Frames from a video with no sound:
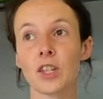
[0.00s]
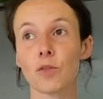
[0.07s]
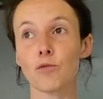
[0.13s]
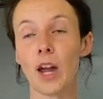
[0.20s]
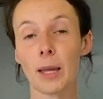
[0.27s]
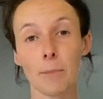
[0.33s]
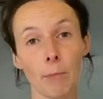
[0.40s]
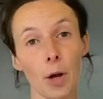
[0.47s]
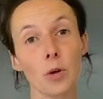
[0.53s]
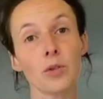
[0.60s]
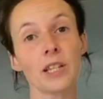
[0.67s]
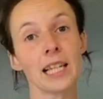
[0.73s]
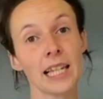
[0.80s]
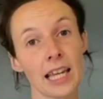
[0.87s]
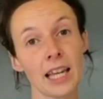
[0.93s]
rainbows
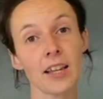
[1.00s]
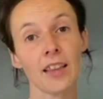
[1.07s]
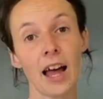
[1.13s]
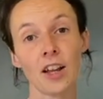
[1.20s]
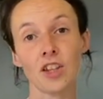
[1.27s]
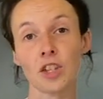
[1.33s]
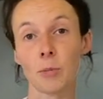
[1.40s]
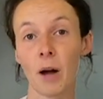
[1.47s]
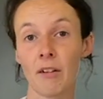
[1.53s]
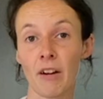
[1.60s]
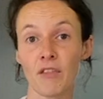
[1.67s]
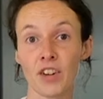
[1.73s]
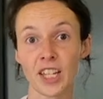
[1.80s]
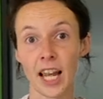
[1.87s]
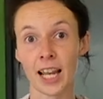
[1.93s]
and linking that into our
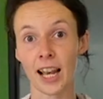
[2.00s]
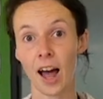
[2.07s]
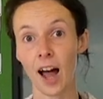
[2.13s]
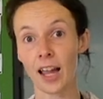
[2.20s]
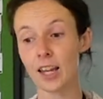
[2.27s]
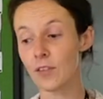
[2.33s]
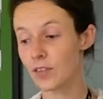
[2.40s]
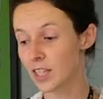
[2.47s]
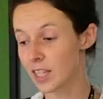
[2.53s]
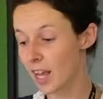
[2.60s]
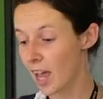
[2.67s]
everyday lives.